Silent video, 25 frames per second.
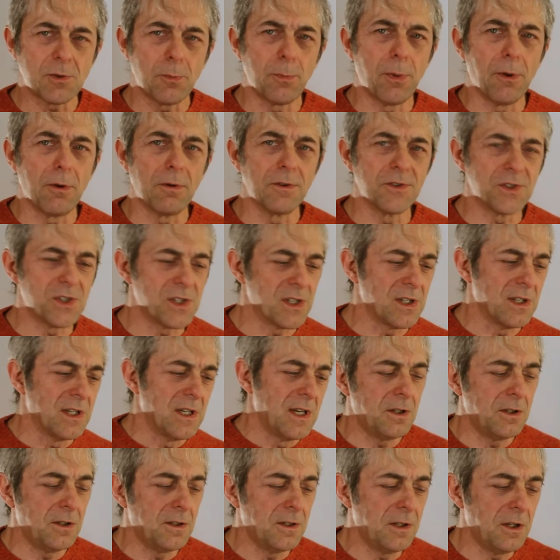topology.
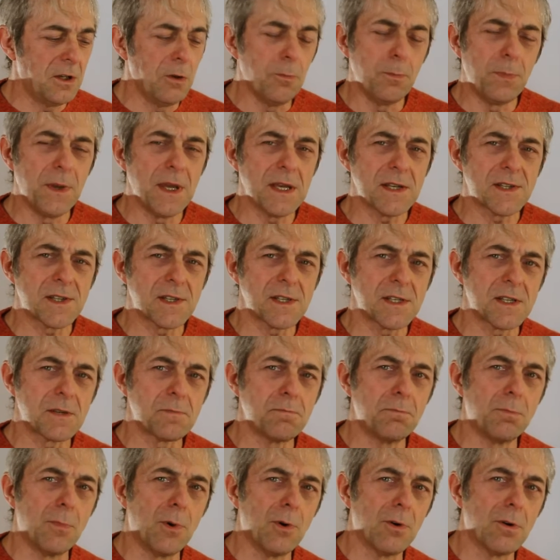The UPS
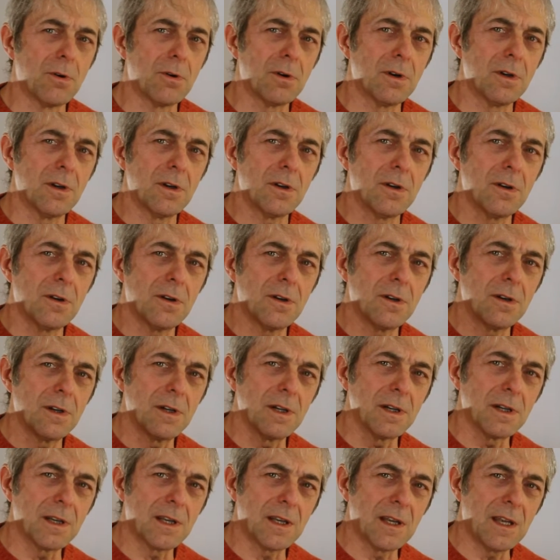is more
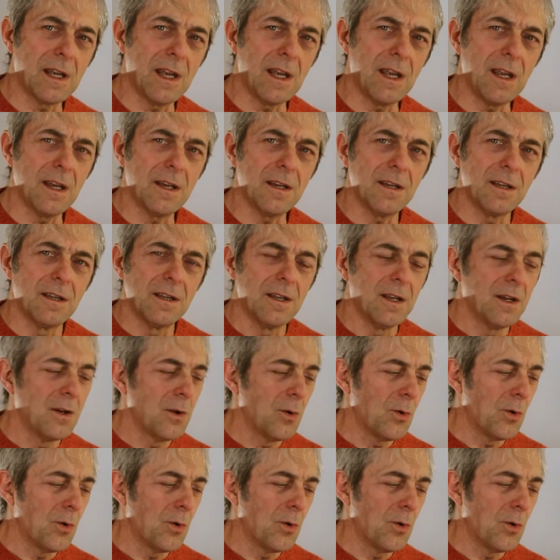akin